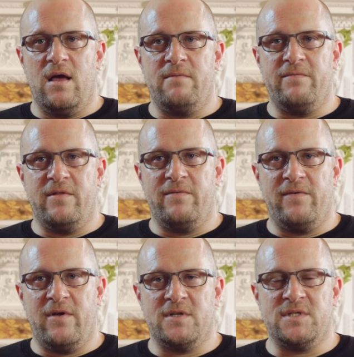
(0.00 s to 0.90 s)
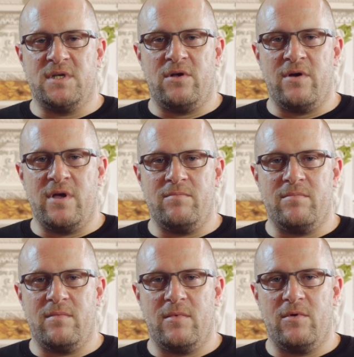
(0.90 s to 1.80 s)
And for the first
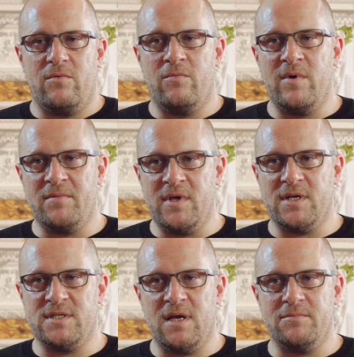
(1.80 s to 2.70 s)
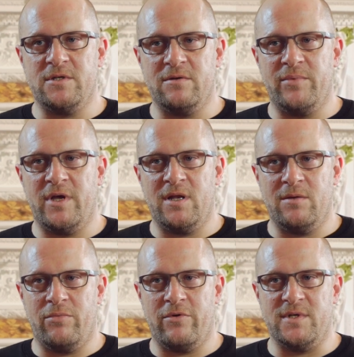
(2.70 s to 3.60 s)
time, with the exception of being
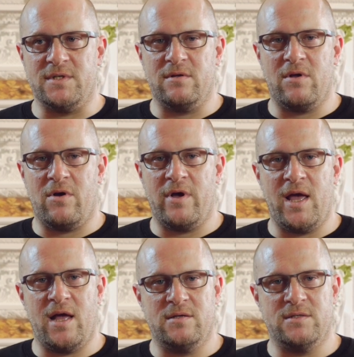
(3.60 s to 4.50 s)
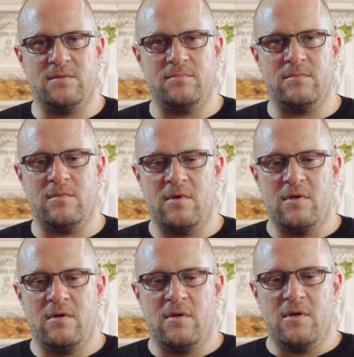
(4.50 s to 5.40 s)
in prison, I had
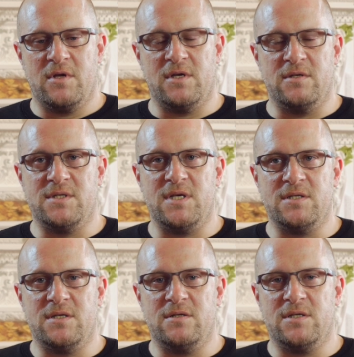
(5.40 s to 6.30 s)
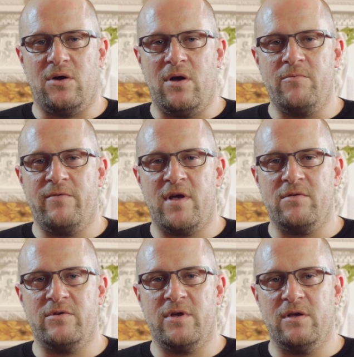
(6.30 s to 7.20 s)
some consistent time
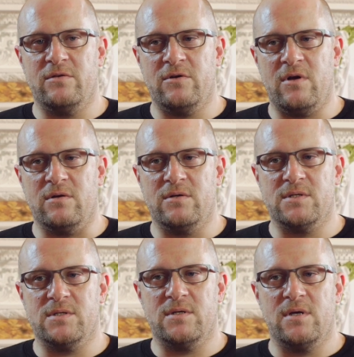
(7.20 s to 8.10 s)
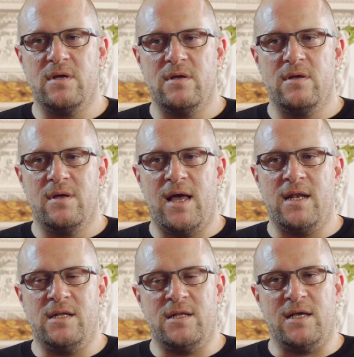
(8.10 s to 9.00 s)
without drink and drugs.
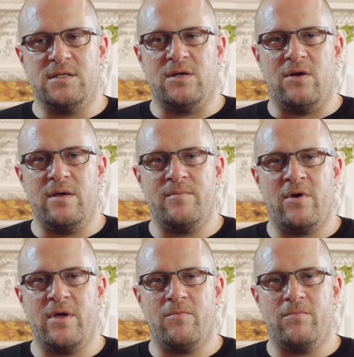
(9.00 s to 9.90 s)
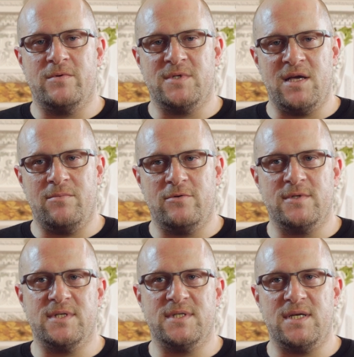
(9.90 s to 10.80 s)
And in that time, I was able
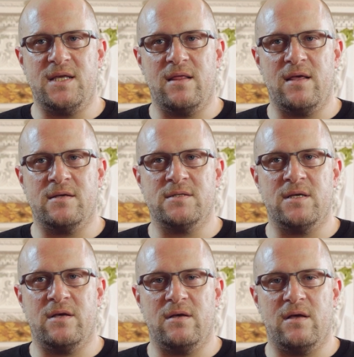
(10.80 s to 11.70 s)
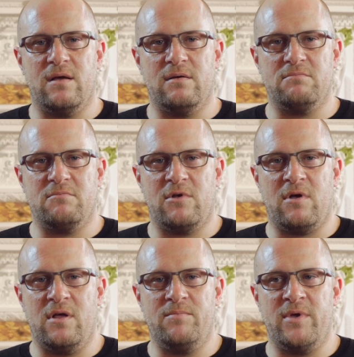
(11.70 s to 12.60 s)
to see things that
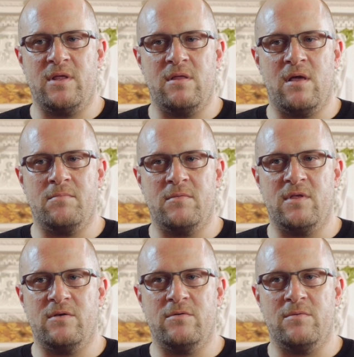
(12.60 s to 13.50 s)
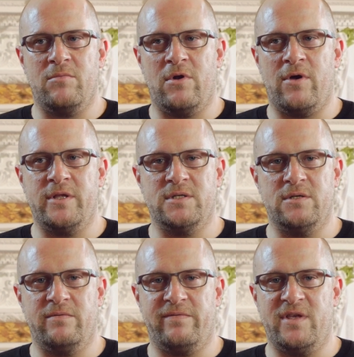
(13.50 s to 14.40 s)
I'd been numb to and blind to for